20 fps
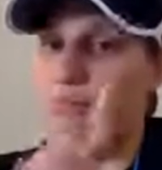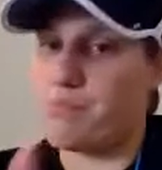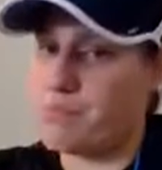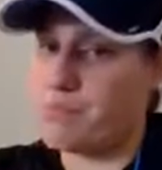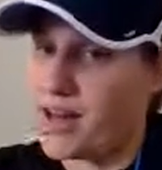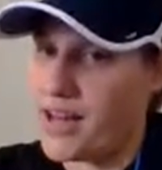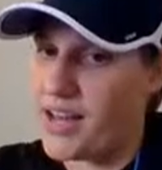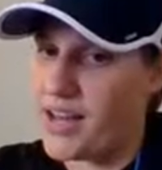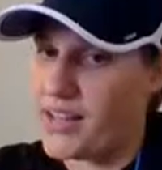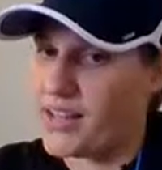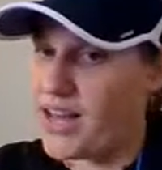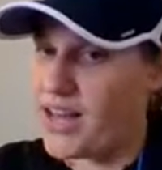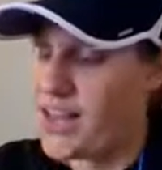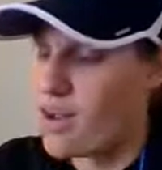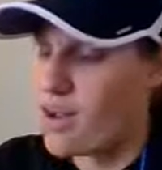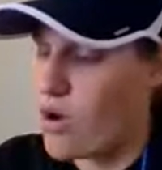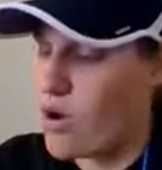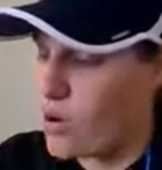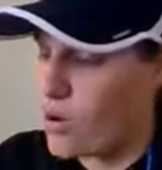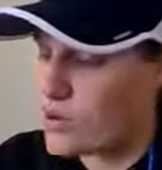But
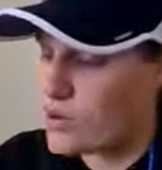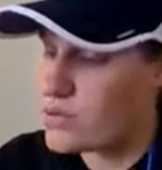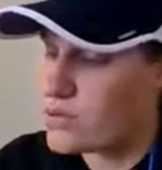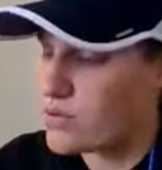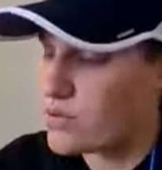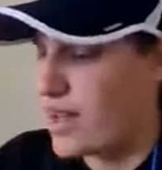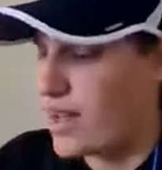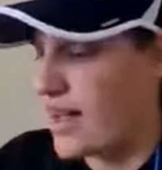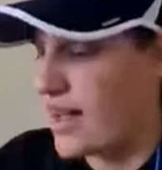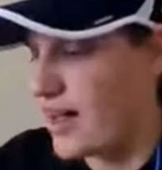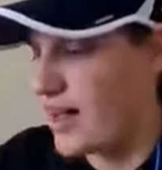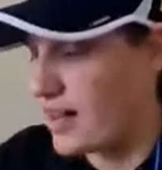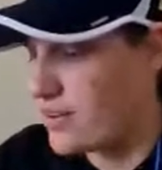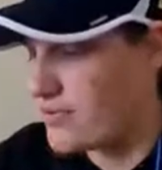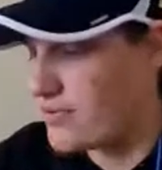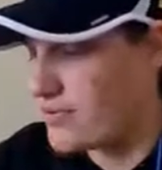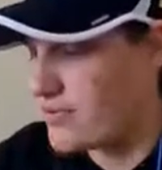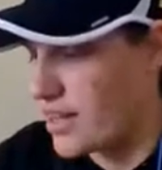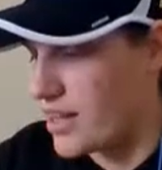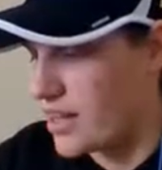I also
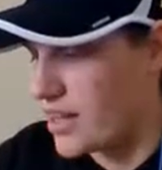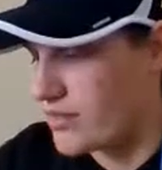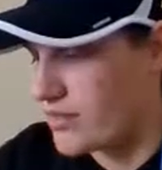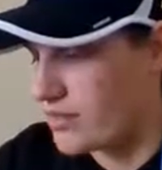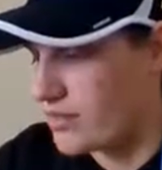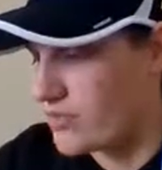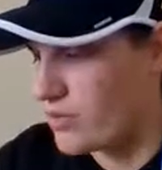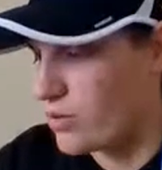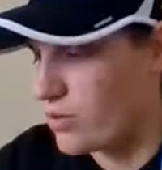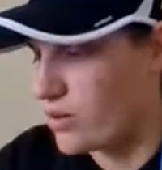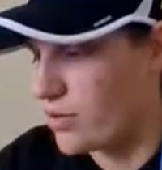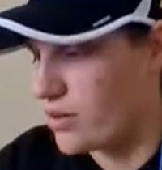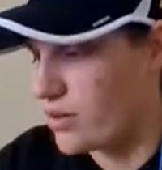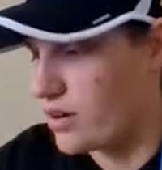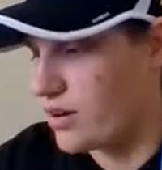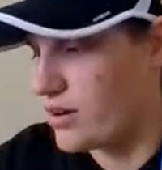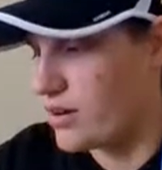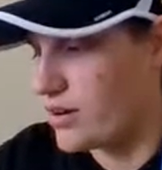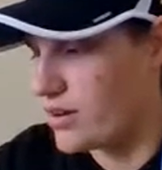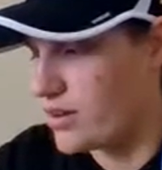have negative
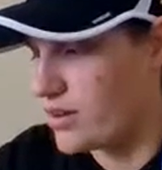4